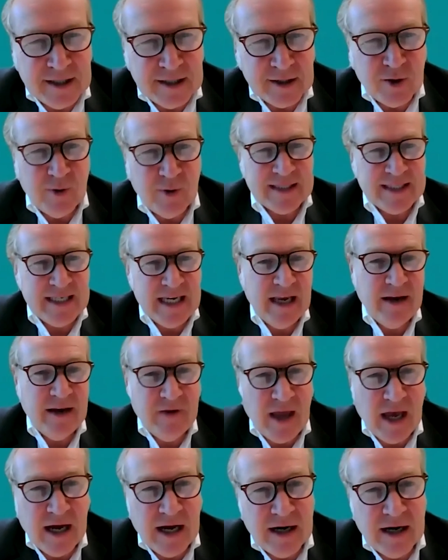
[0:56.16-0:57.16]

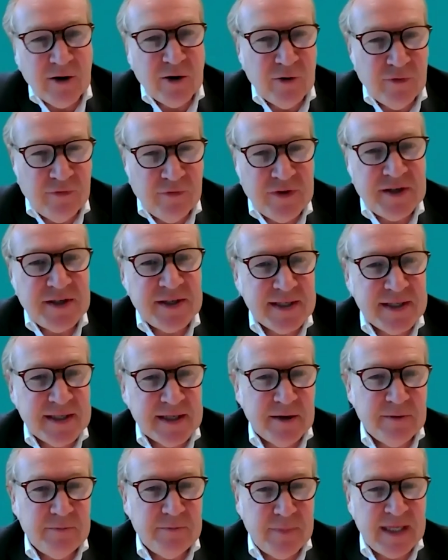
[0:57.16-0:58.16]
criteria of this
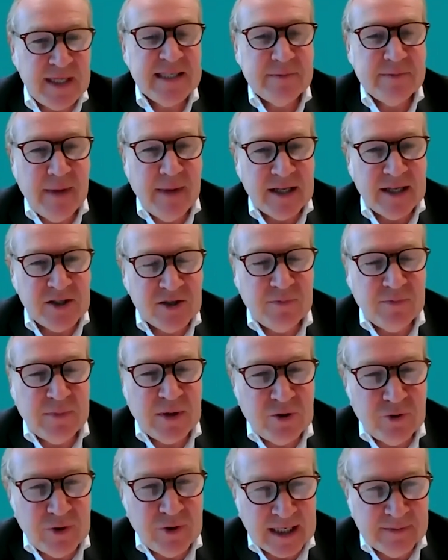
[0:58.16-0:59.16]
mismatch
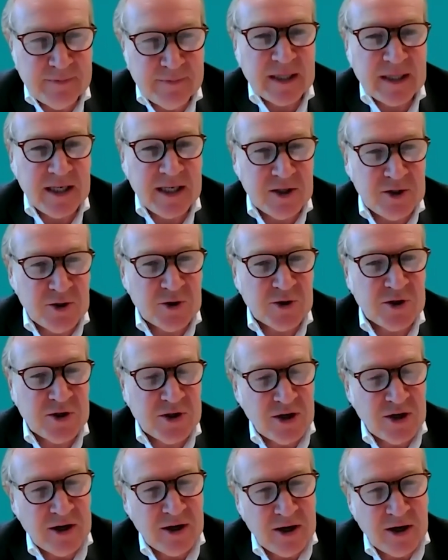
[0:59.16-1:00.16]
between expectations
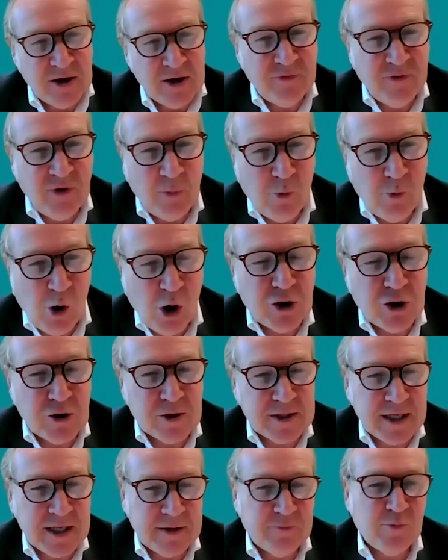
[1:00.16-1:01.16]
from workers
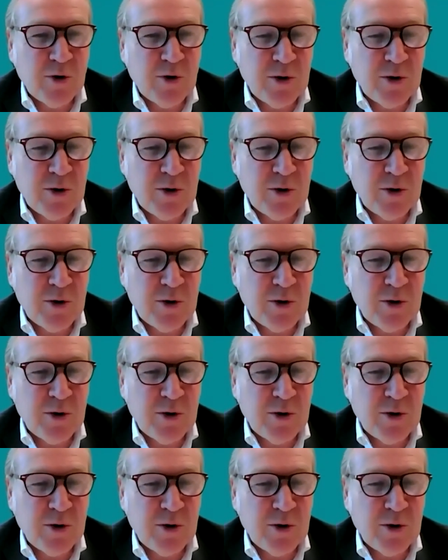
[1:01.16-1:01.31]
and